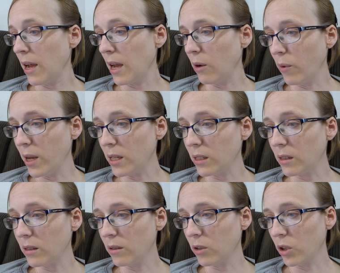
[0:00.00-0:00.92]
I went
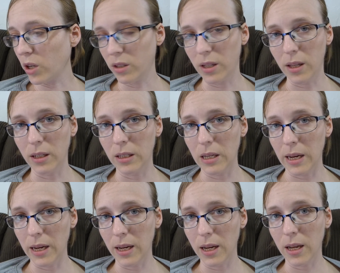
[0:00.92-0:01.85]
garage selling
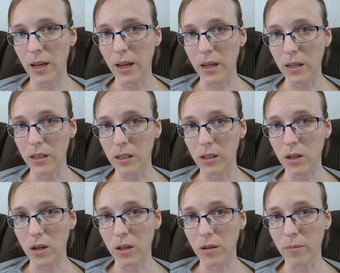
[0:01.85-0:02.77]
today and
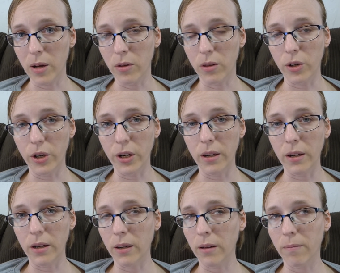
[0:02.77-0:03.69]
got about
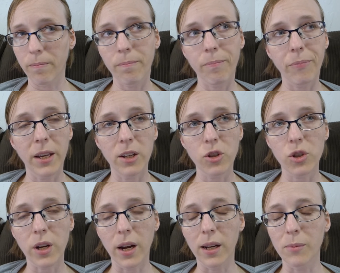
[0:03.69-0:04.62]

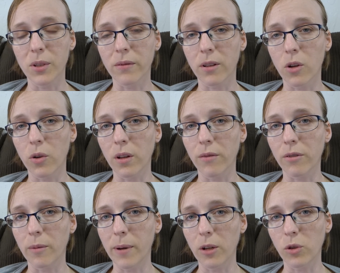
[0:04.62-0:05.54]
30-ish items of clothing
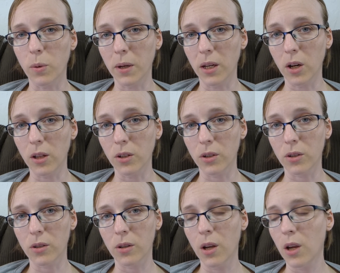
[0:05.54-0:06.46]
for about
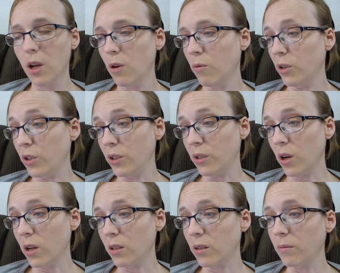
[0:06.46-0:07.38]
$20, which is
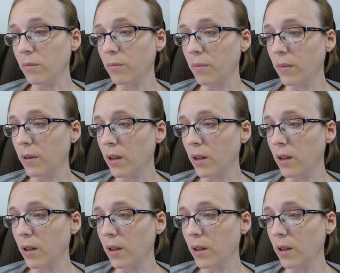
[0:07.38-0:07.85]
awesome.